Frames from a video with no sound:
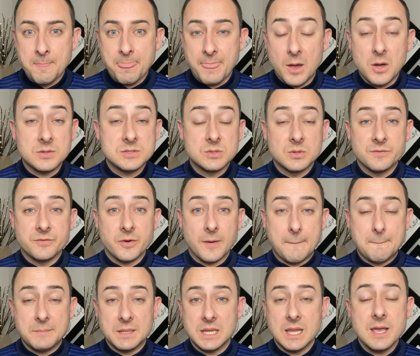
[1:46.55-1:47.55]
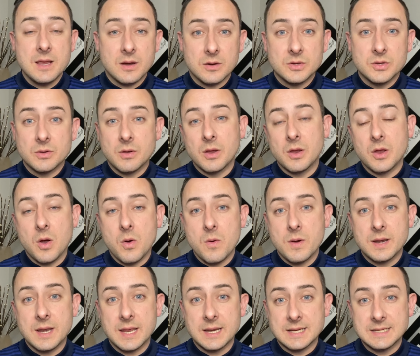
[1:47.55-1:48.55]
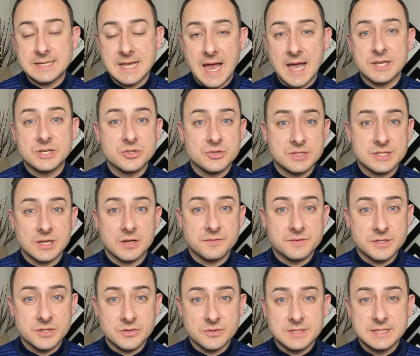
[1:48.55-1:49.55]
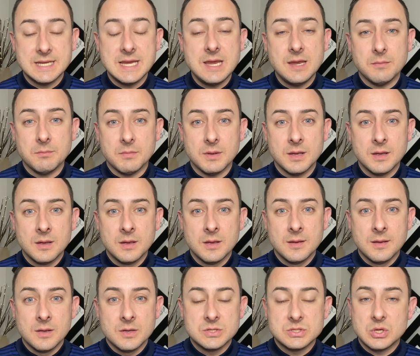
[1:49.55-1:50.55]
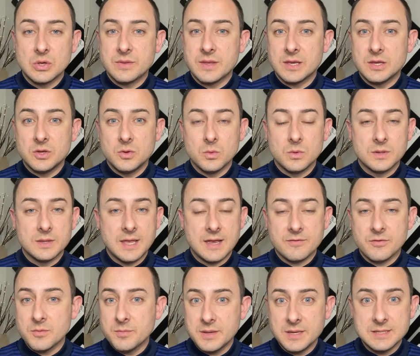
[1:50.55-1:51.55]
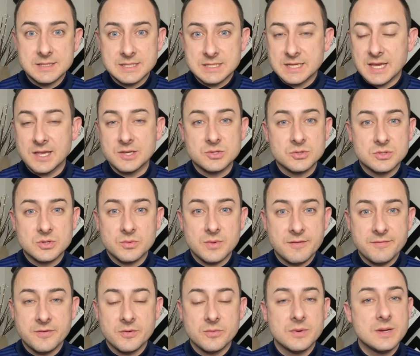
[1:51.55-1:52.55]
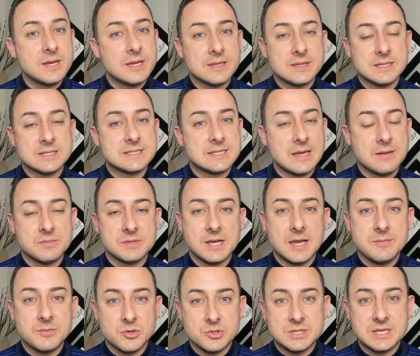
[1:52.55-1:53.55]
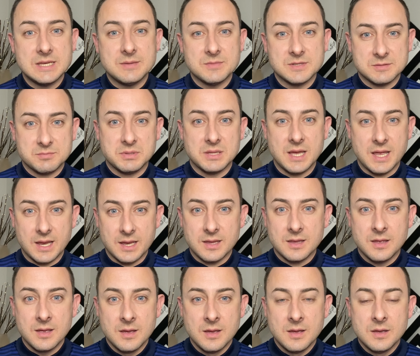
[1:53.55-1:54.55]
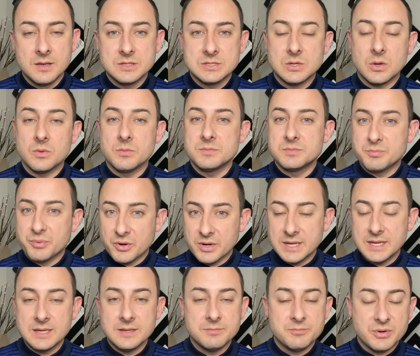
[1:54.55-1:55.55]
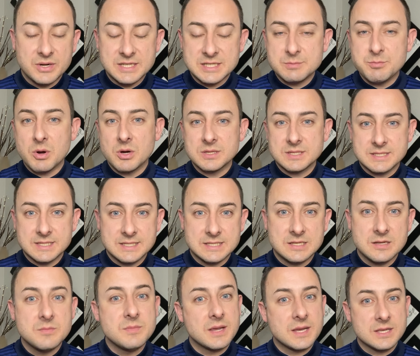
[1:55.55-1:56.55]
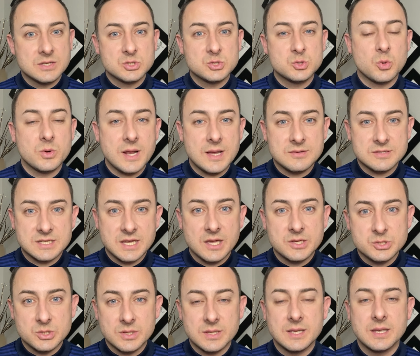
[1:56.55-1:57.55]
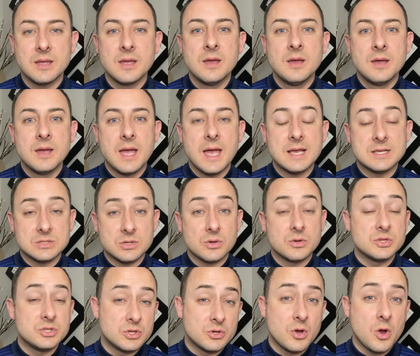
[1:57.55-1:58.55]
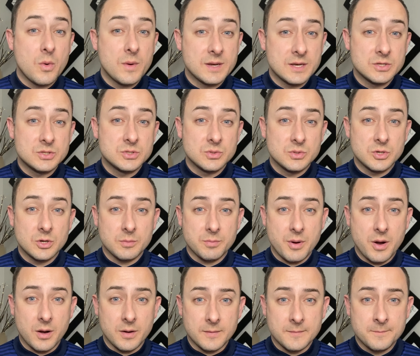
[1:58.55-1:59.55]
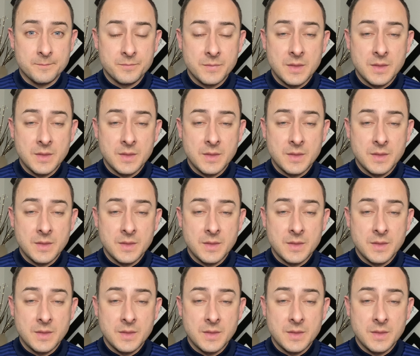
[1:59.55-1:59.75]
Also, if you're a player, you can go in and attach yourself to your team so that you will never be scheduled to referee at the same time your team is playing. So pretty smart system. It can sort out scheduling as long as you go in and do your part.